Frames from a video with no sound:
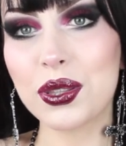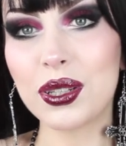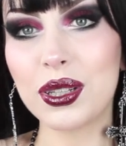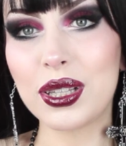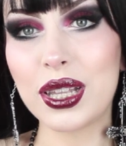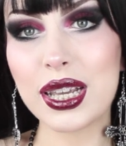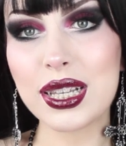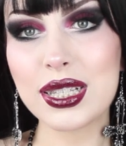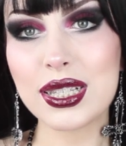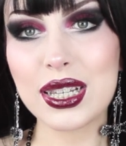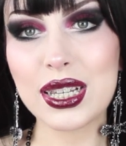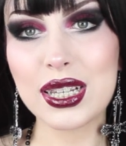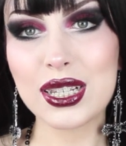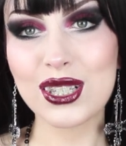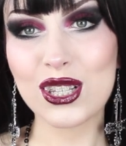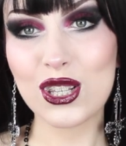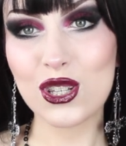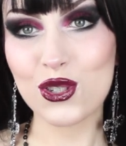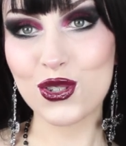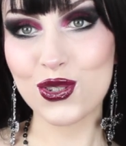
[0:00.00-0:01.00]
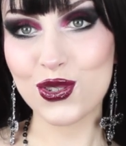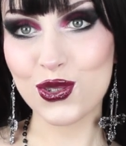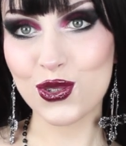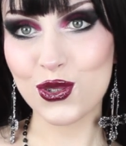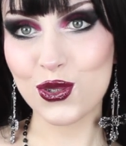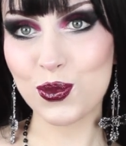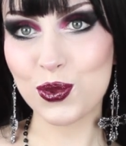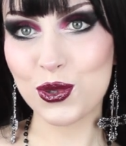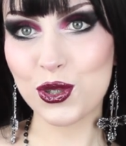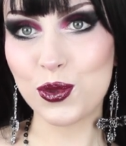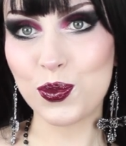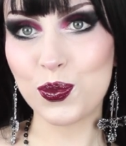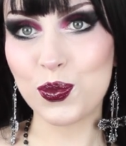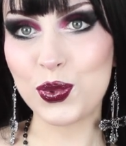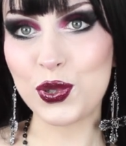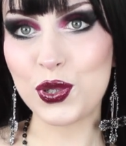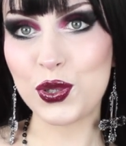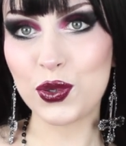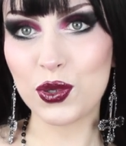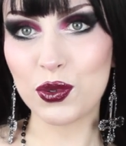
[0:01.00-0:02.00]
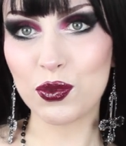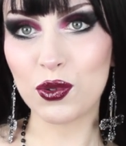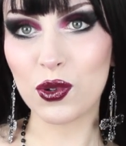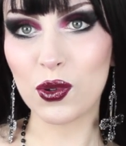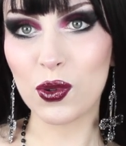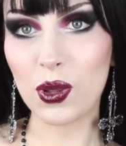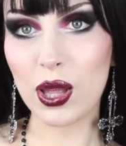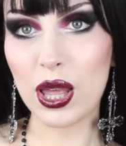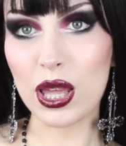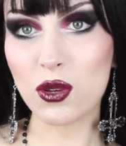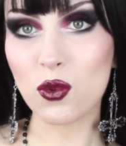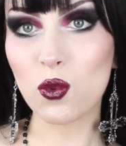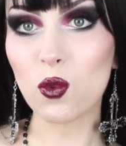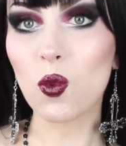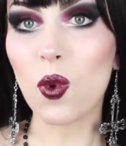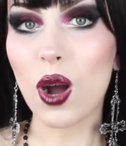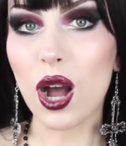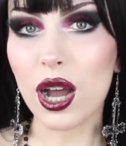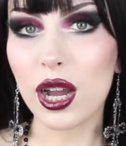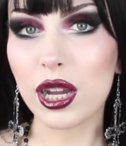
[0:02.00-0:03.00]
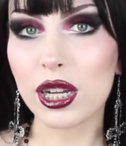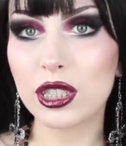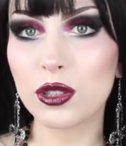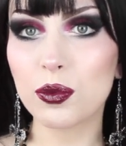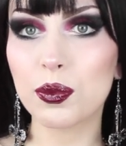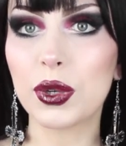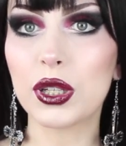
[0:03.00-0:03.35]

The lace is super beautiful and wide,